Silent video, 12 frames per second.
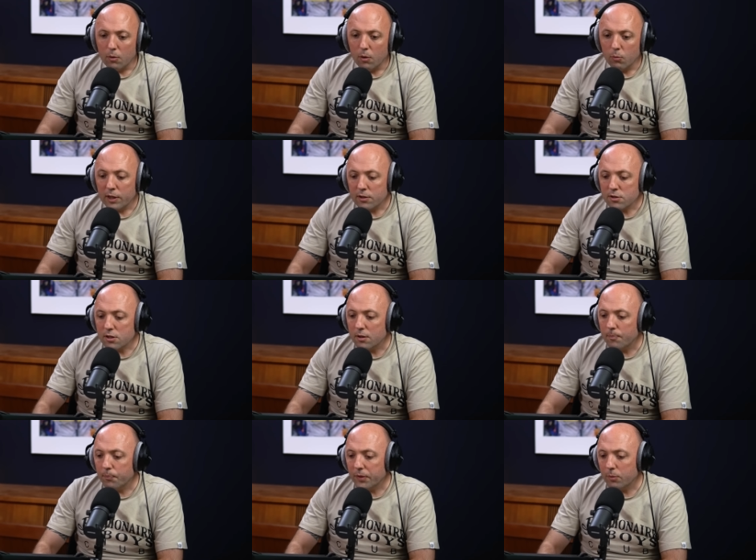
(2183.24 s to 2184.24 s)
Whereas
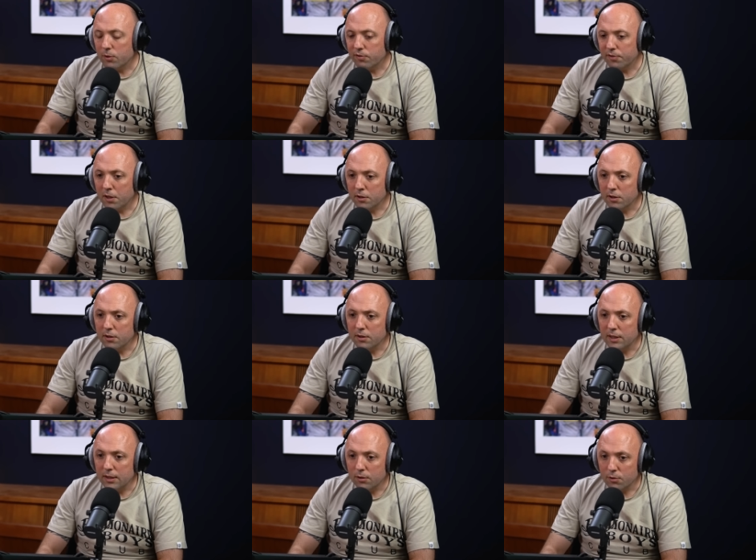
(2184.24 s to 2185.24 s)
with Farke
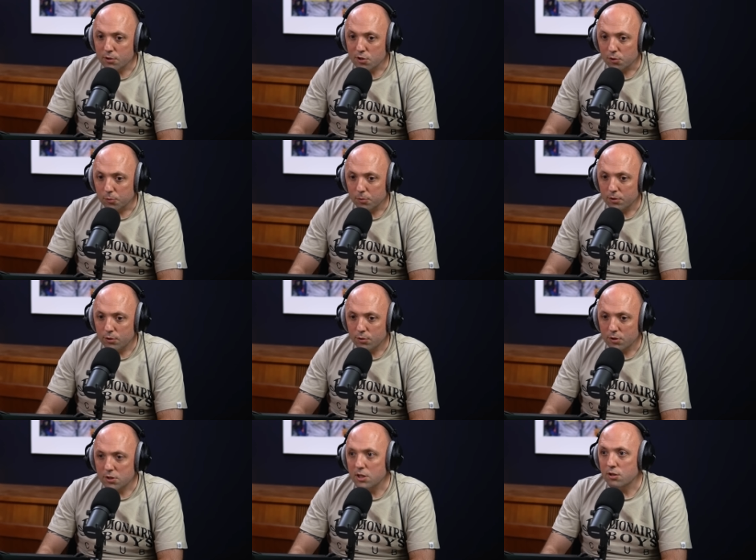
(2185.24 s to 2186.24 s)
in Oslo, you
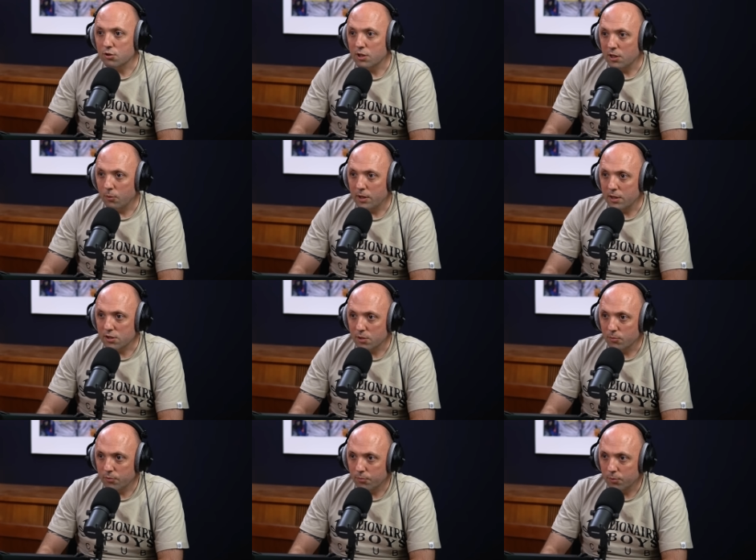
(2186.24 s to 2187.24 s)
could see straight away
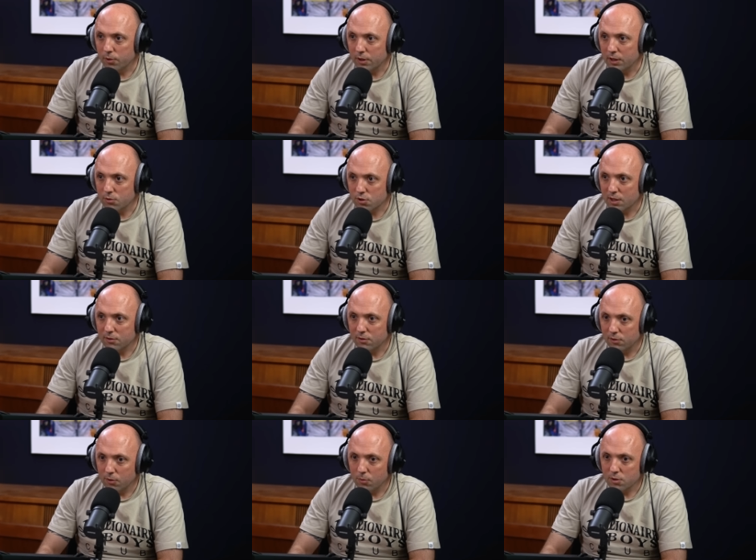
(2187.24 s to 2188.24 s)
some of what he was trying
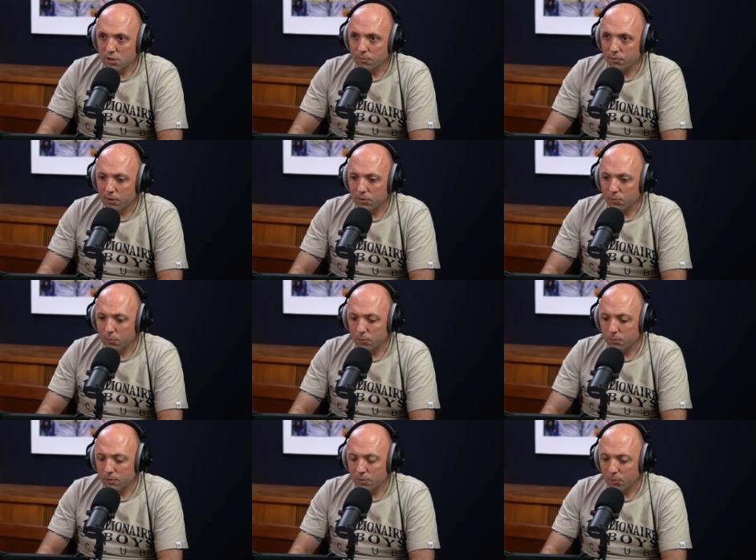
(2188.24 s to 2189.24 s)
to do and some of how they
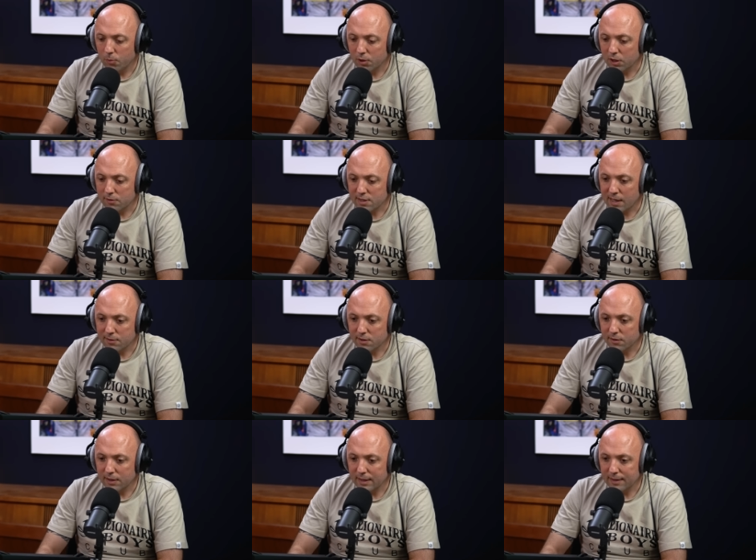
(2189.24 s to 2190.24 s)
were working
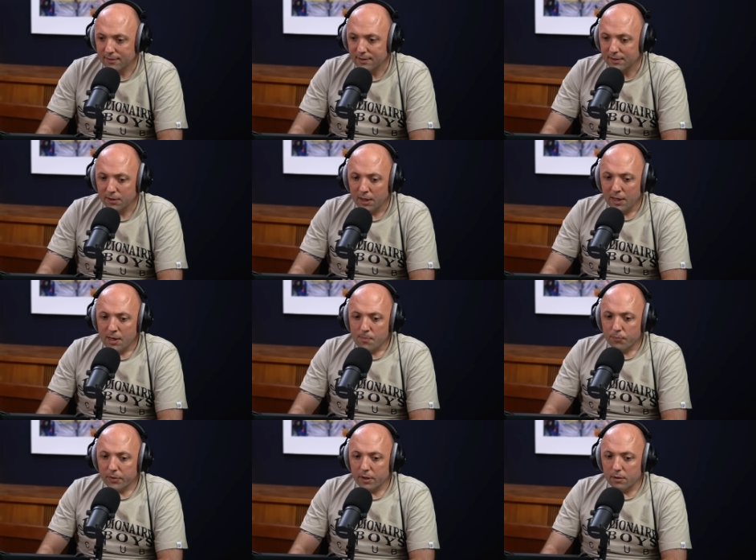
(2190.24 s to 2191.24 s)
tactically. And I think,
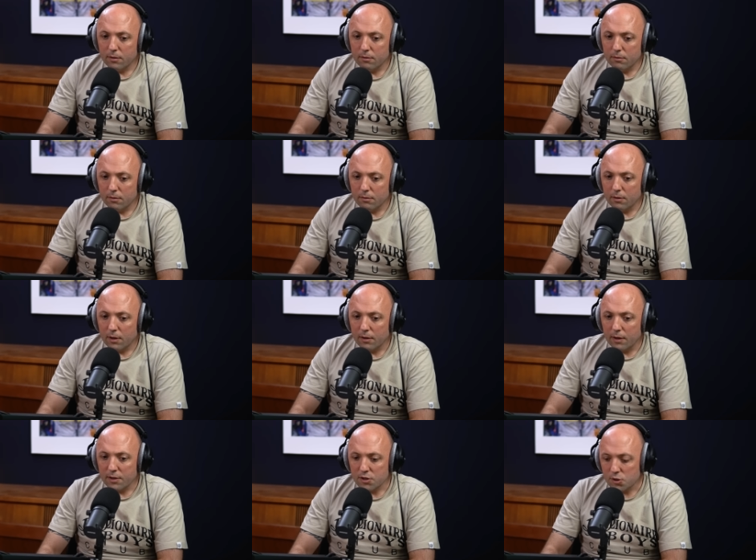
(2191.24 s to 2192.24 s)

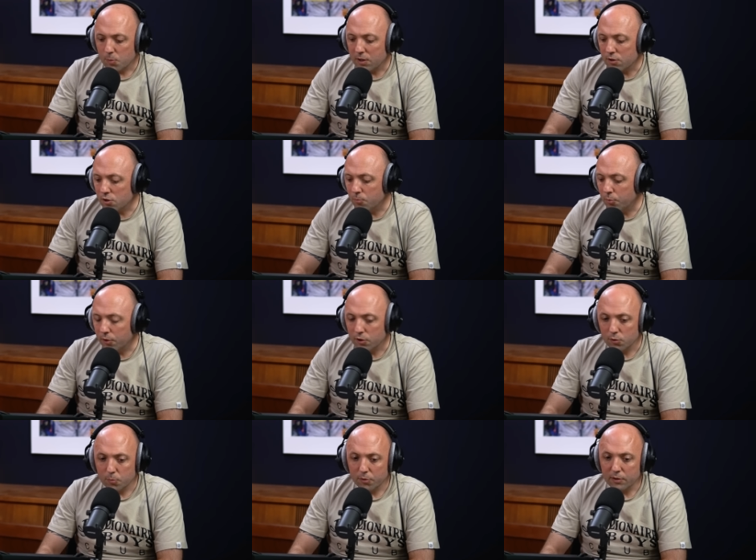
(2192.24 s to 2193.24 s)
I suspect at some point
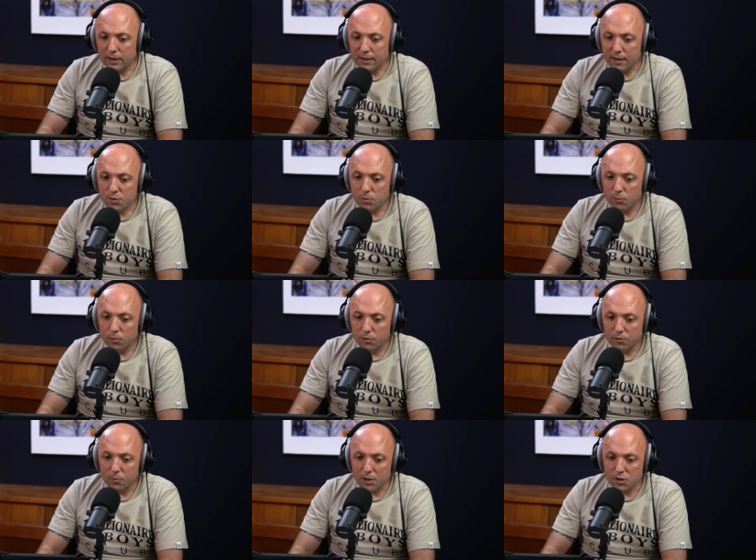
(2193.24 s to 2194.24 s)
you're probably going to ask me,
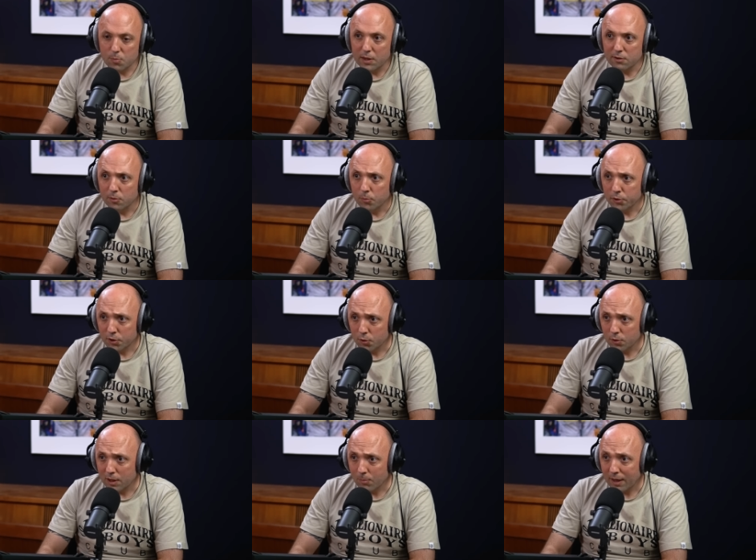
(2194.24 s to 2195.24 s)
what do we expect of the
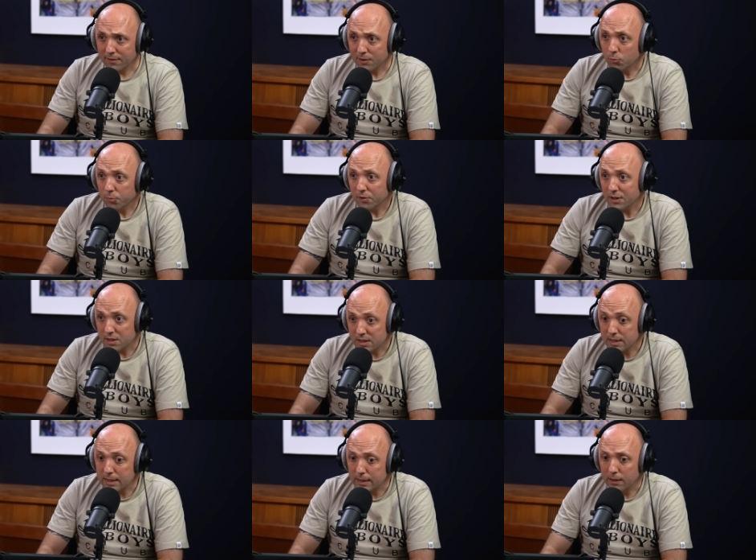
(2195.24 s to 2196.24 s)
Monaco game? I think we'll probably
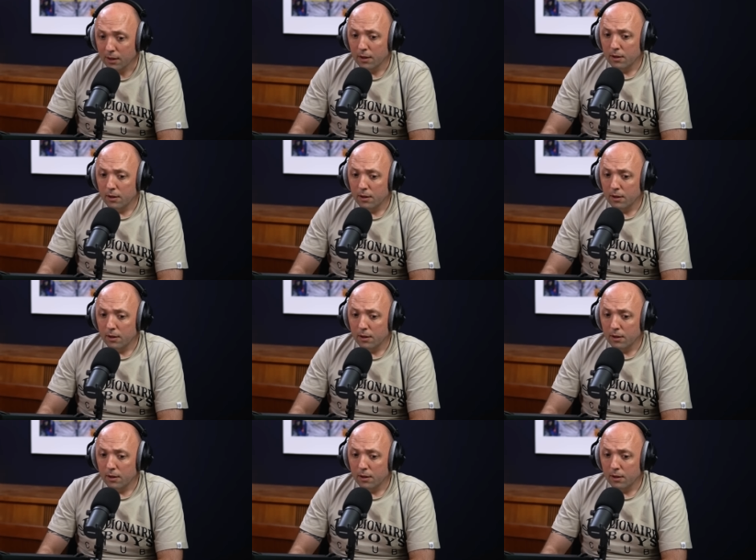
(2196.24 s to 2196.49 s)
see